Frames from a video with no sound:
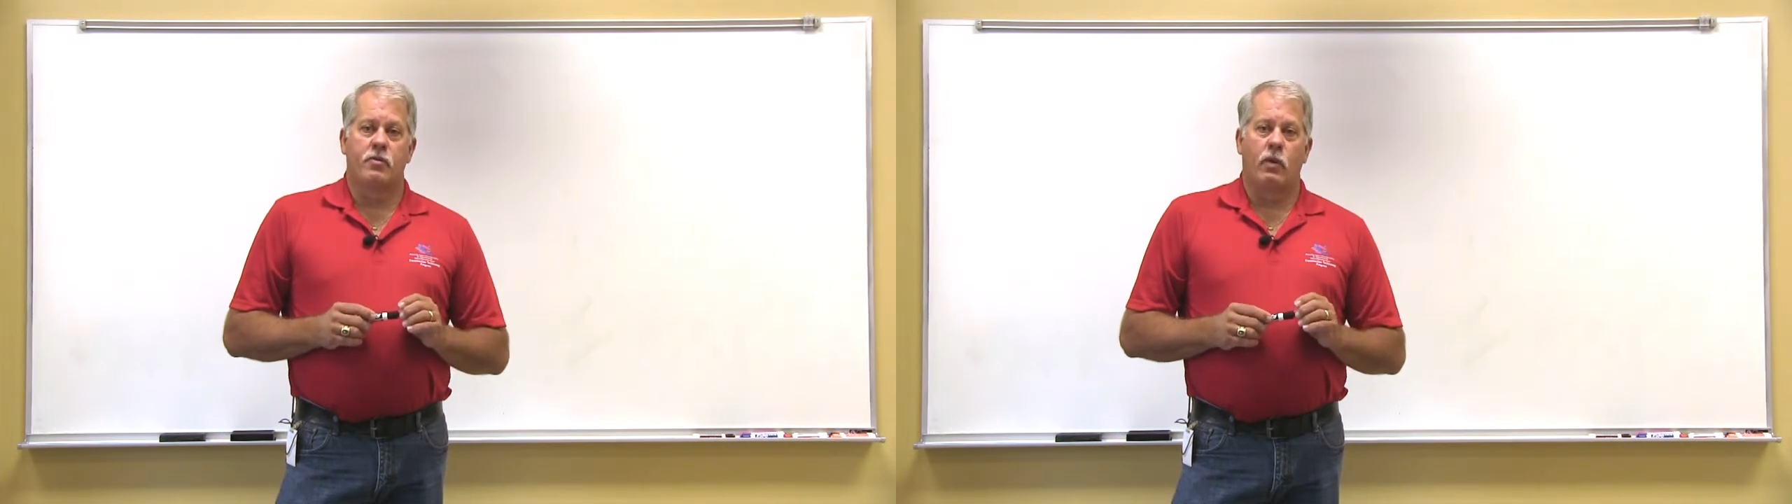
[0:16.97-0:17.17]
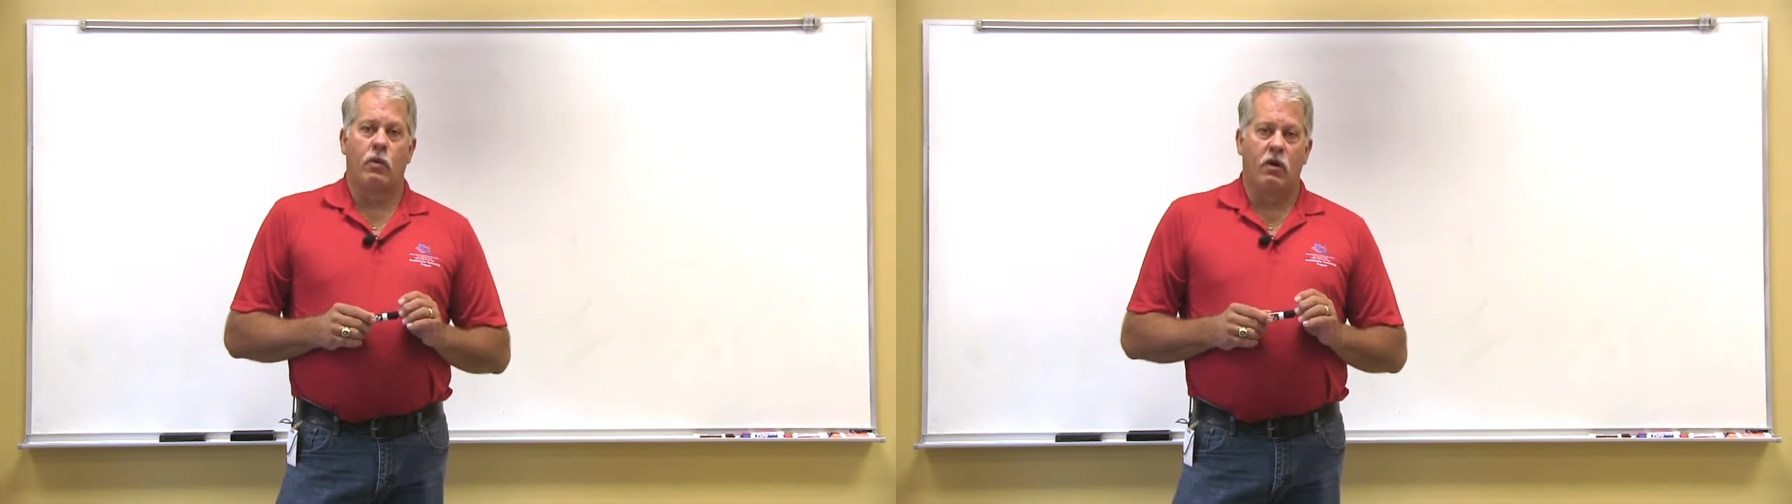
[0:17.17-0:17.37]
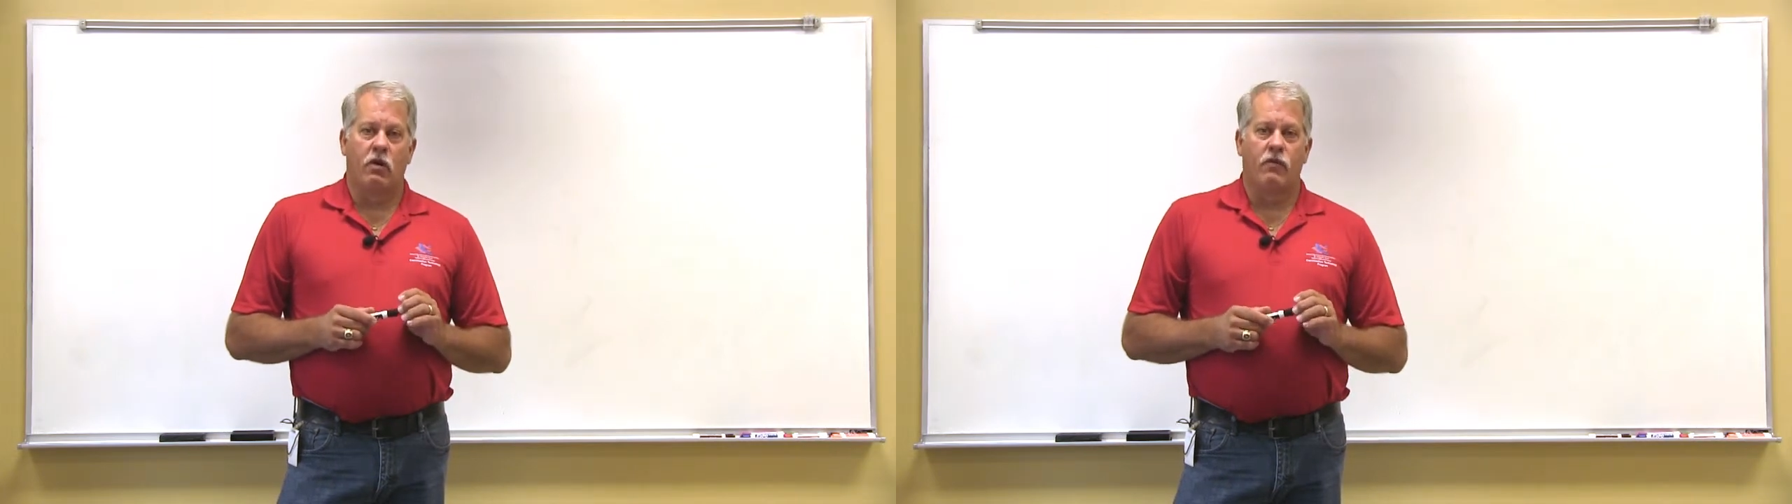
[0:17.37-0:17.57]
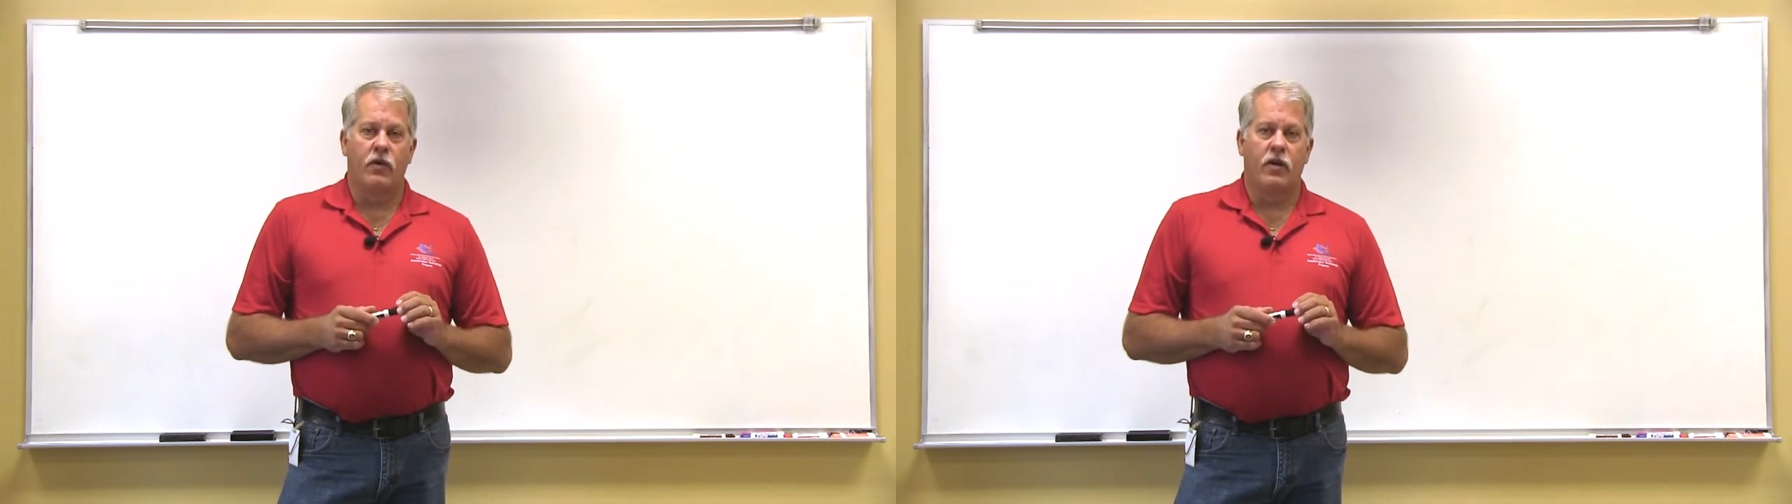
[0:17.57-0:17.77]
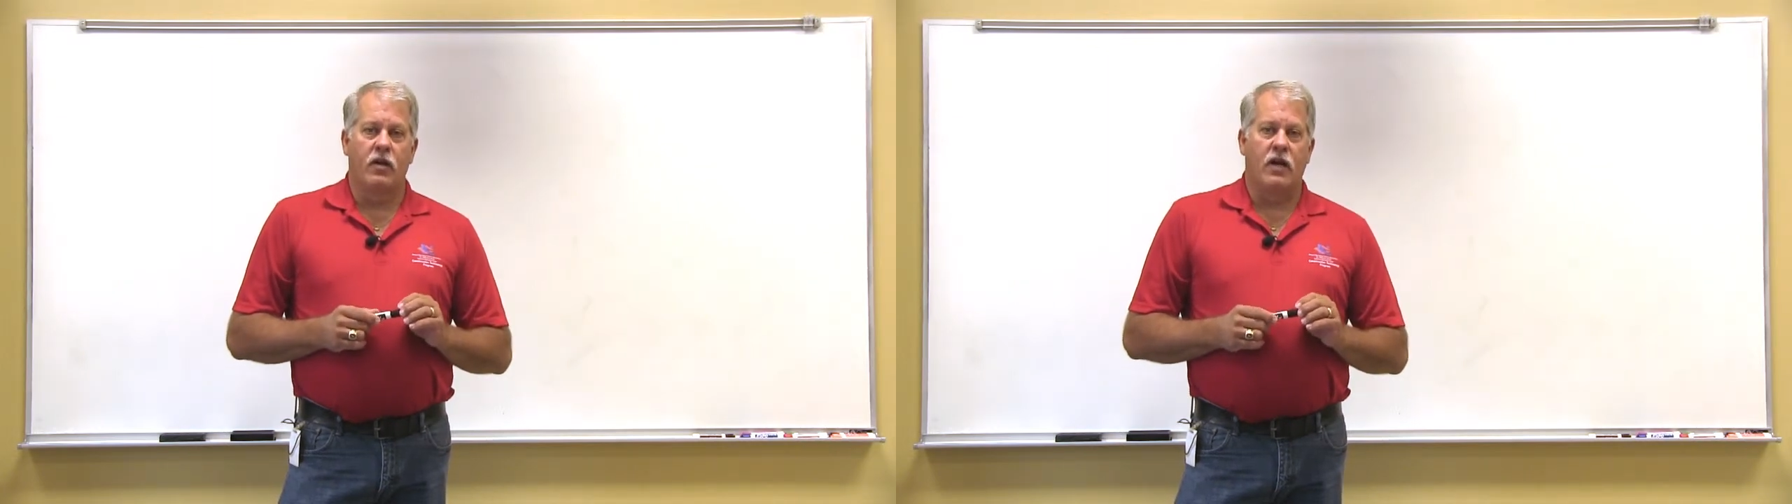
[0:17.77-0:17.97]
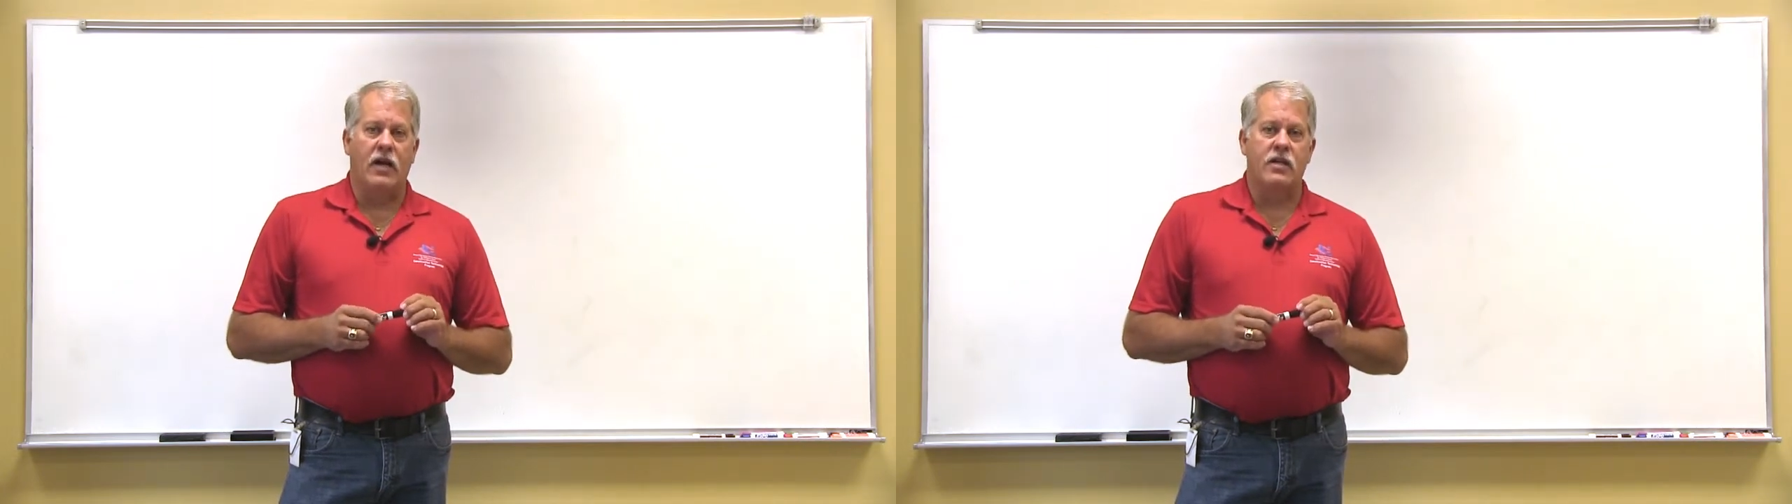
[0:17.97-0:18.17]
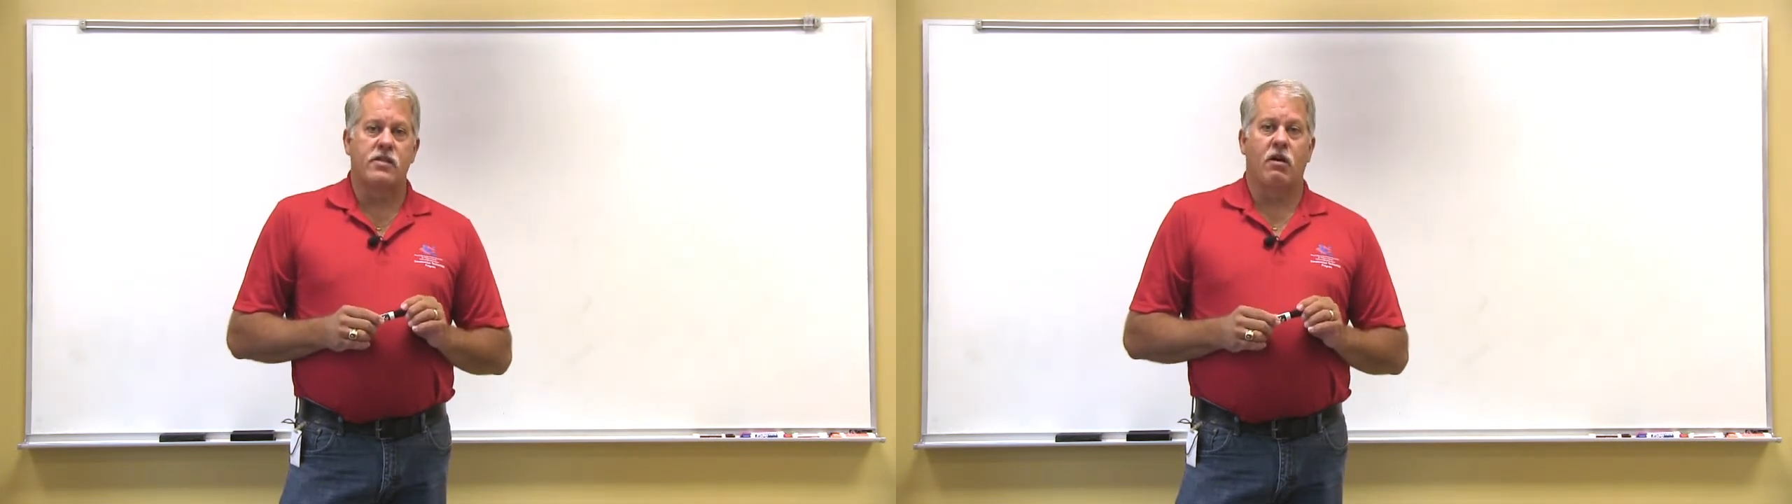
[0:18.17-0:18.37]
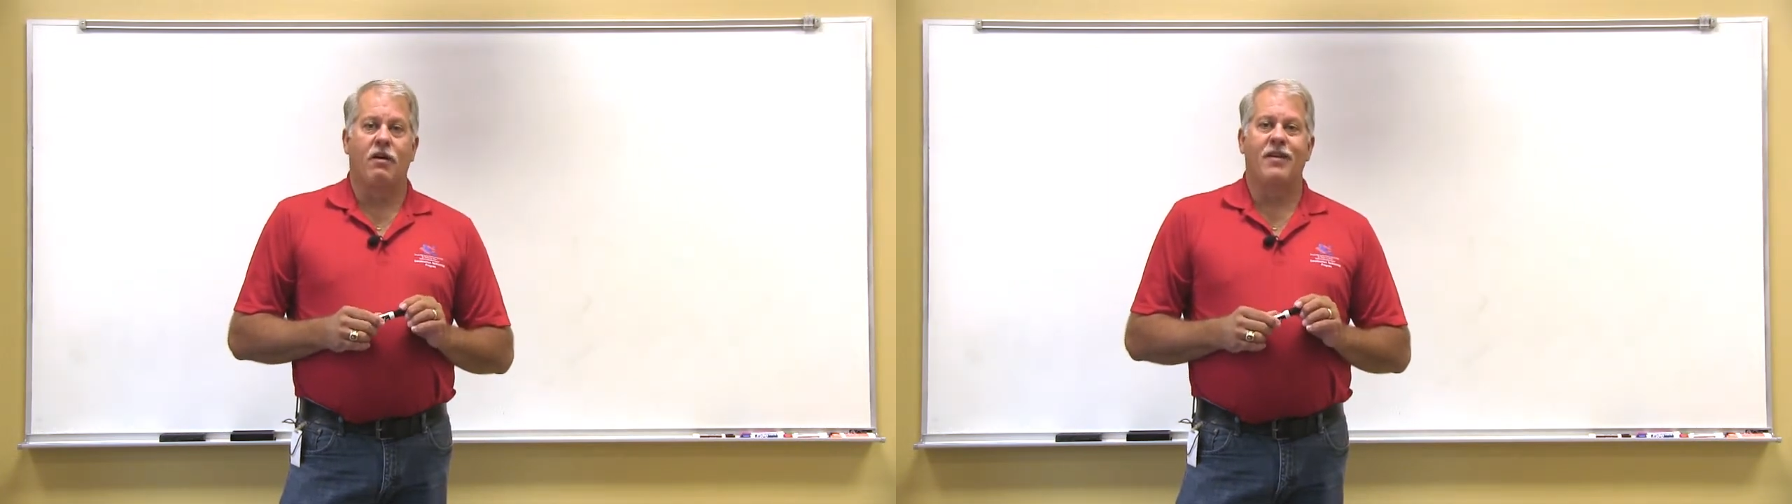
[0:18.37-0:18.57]
we went over in
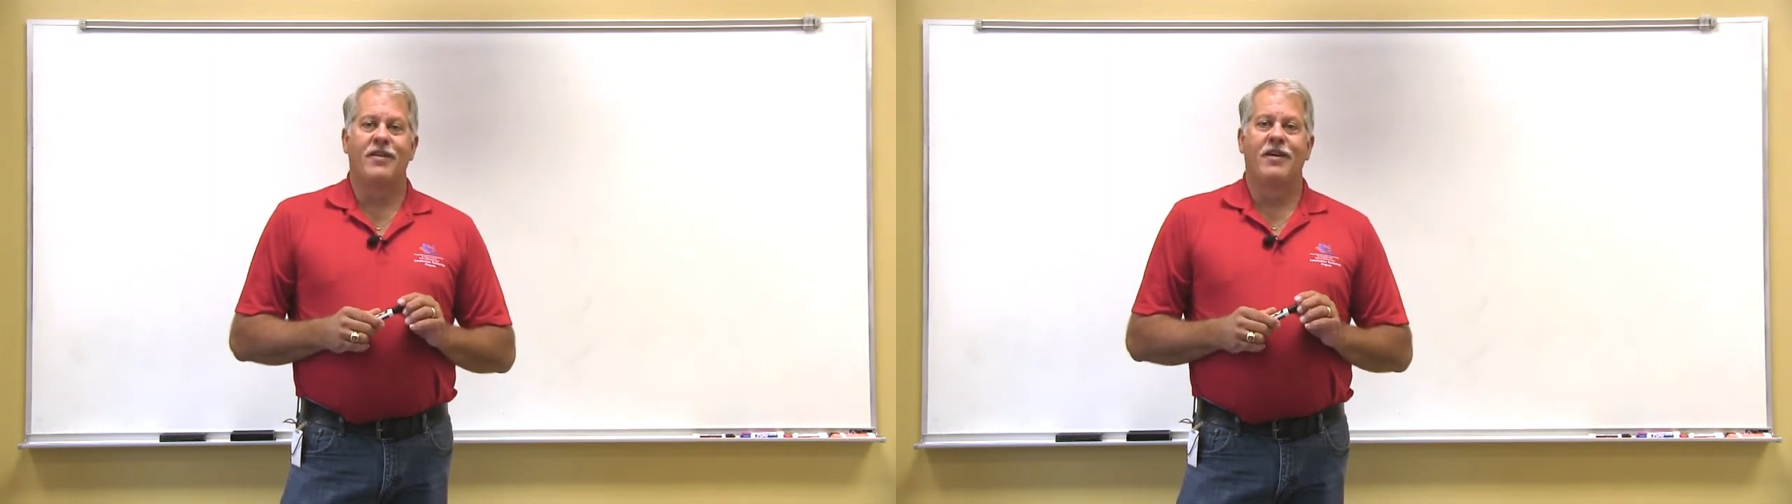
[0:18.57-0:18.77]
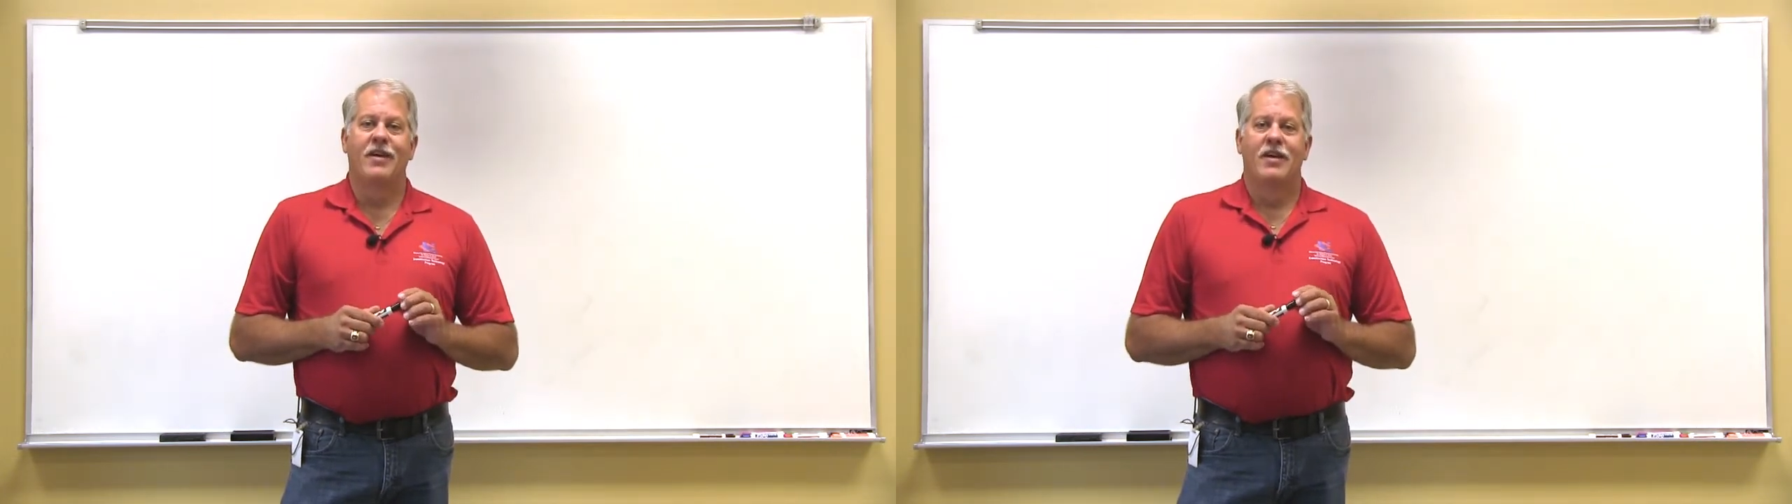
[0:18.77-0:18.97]
class on